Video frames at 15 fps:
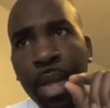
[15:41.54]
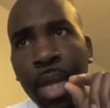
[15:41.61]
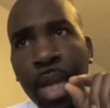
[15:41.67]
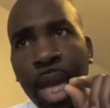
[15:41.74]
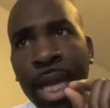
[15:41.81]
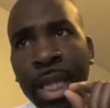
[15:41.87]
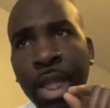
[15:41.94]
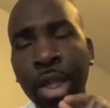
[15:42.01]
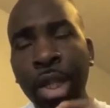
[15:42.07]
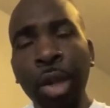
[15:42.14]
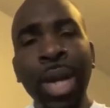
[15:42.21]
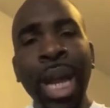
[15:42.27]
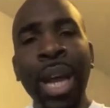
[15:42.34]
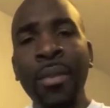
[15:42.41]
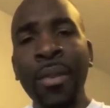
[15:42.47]
and you
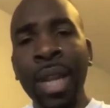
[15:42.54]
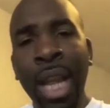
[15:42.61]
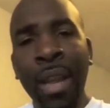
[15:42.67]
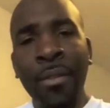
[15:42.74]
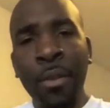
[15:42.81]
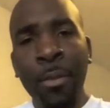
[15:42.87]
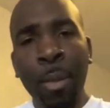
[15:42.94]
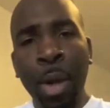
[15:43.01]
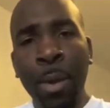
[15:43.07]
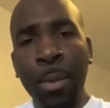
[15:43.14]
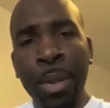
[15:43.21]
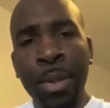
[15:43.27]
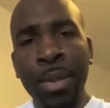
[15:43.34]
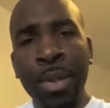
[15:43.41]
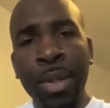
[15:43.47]
don't have a life of
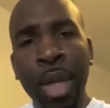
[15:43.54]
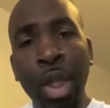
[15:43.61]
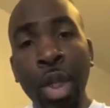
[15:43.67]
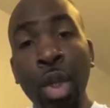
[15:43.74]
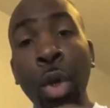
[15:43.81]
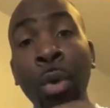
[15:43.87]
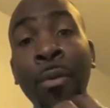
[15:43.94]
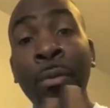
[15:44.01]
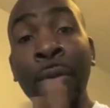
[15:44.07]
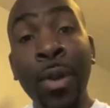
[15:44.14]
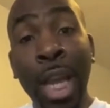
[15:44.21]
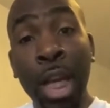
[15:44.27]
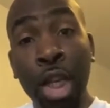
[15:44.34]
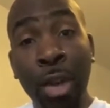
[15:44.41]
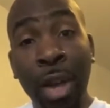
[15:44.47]
purpose and you don't feel
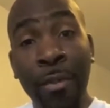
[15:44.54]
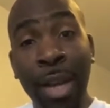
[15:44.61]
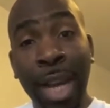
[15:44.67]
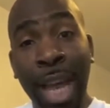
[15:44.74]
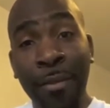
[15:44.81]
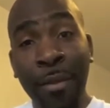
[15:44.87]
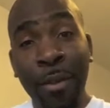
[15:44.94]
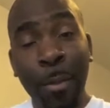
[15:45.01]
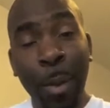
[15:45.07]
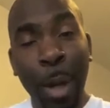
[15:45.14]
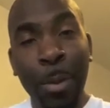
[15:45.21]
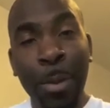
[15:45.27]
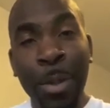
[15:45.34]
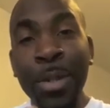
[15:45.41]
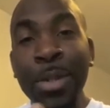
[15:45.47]
like you have a life of
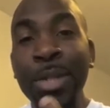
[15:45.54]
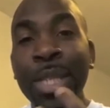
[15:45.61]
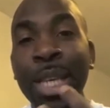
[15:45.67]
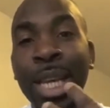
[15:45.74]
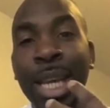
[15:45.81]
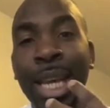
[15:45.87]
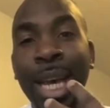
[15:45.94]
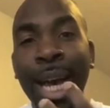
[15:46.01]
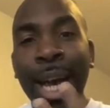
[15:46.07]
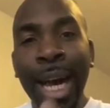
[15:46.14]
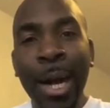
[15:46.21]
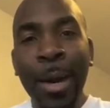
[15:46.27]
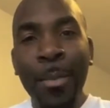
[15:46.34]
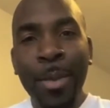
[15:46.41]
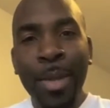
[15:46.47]
purpose,
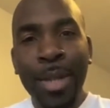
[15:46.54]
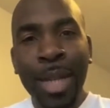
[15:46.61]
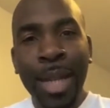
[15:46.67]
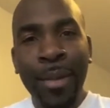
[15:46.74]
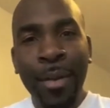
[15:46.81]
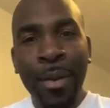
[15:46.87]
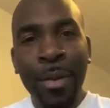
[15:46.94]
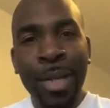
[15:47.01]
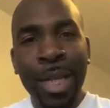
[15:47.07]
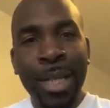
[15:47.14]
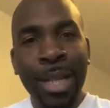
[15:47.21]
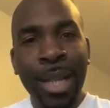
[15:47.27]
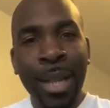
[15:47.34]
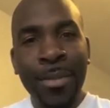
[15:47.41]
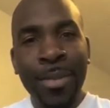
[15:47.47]
um, okay, I've got all these
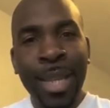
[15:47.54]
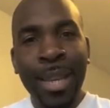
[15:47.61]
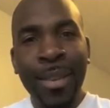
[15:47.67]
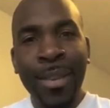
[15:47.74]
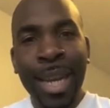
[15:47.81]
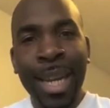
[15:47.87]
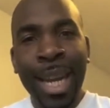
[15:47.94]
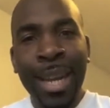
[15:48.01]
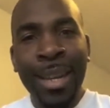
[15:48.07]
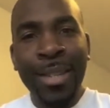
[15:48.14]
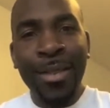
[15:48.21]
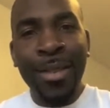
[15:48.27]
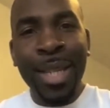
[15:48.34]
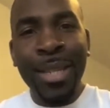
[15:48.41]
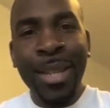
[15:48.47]
loves here right now,
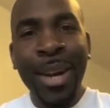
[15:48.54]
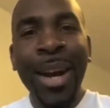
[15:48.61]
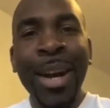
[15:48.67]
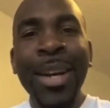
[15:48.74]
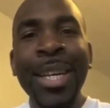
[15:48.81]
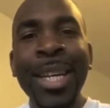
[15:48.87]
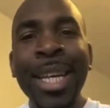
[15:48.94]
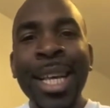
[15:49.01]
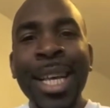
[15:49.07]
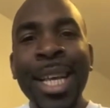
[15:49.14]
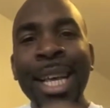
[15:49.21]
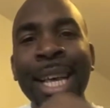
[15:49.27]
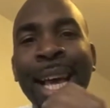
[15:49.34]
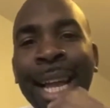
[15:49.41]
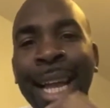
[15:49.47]
all this heart.
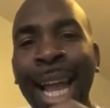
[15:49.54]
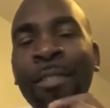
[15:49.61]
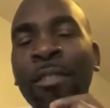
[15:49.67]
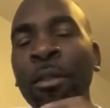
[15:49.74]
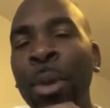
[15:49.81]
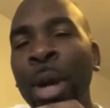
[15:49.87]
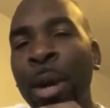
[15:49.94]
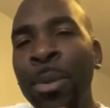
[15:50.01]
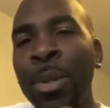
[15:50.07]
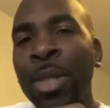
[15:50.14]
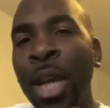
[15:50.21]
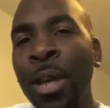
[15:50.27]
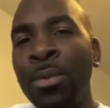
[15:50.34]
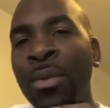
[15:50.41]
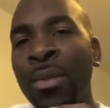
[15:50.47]
A life of purpose
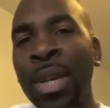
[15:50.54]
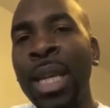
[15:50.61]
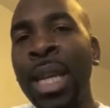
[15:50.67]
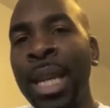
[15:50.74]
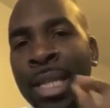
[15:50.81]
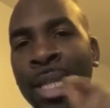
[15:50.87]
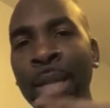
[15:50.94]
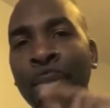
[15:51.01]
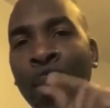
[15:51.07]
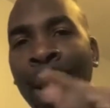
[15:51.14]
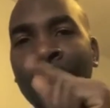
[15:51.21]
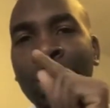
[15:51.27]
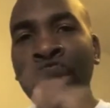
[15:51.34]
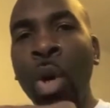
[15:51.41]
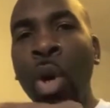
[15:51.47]
comes with connecting
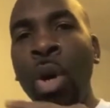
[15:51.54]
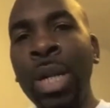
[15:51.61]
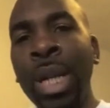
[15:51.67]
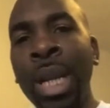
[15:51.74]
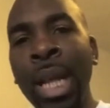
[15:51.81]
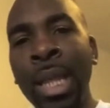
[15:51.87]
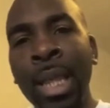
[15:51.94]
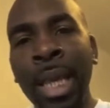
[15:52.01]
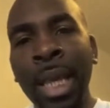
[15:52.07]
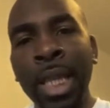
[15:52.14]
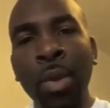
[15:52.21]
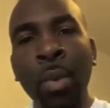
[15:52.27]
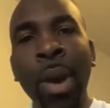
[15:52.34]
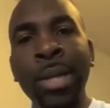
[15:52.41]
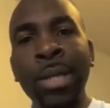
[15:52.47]
back to God, and I think it's
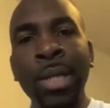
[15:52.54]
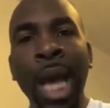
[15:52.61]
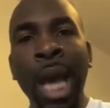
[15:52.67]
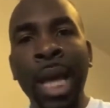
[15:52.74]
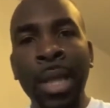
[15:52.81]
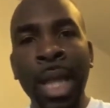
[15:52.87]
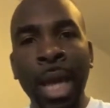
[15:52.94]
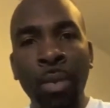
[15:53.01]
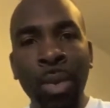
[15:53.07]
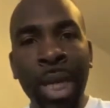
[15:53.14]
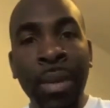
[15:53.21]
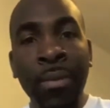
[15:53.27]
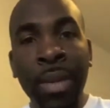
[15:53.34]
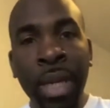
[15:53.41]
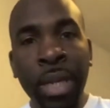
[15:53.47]
quite sad that we
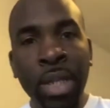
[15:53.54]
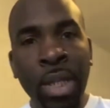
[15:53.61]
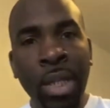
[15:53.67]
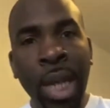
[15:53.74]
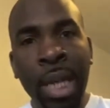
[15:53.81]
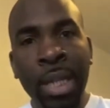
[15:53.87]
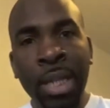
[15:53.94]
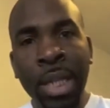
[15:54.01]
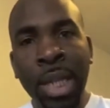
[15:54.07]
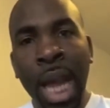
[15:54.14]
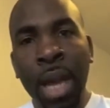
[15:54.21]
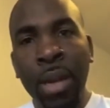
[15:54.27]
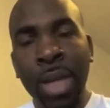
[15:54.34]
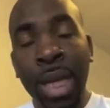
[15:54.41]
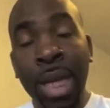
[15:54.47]
live in a society
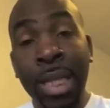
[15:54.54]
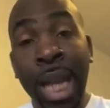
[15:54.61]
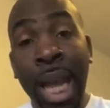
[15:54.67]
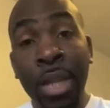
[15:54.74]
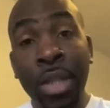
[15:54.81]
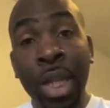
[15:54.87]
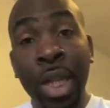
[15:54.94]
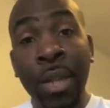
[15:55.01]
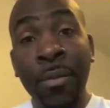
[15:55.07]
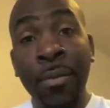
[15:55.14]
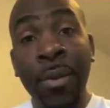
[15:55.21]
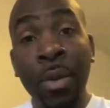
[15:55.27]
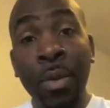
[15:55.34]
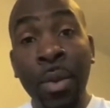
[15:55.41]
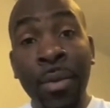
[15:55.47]
now that is actually
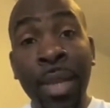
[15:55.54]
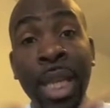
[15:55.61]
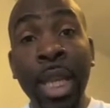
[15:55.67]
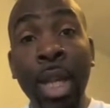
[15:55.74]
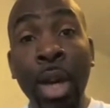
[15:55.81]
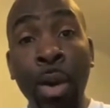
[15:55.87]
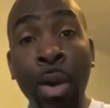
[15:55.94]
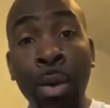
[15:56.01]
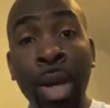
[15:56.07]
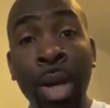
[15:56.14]
filled with ego.